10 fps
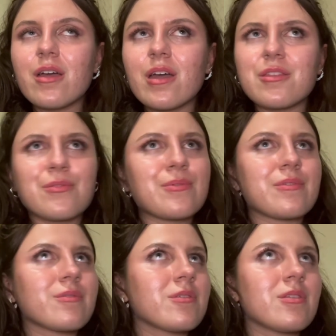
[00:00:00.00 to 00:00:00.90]
and this
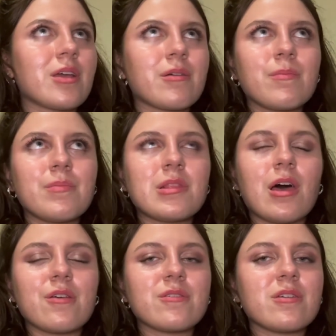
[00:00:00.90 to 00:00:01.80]
was like
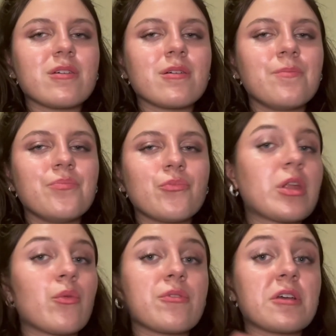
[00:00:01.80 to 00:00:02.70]
last year when
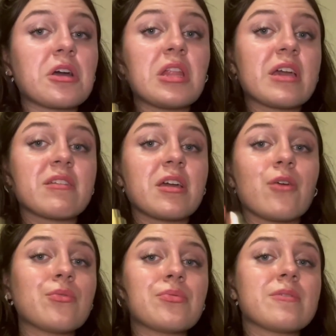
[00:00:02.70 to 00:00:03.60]
I wasn't collecting I
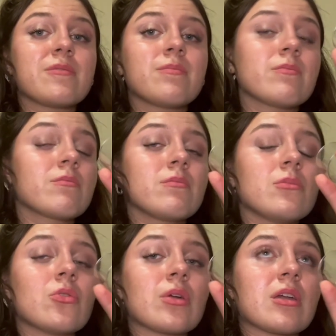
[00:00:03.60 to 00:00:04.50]
was just
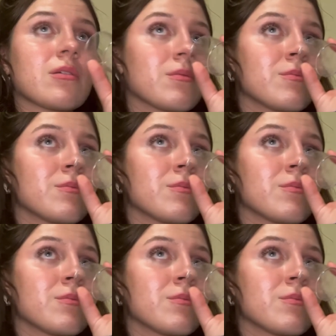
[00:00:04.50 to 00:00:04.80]
looking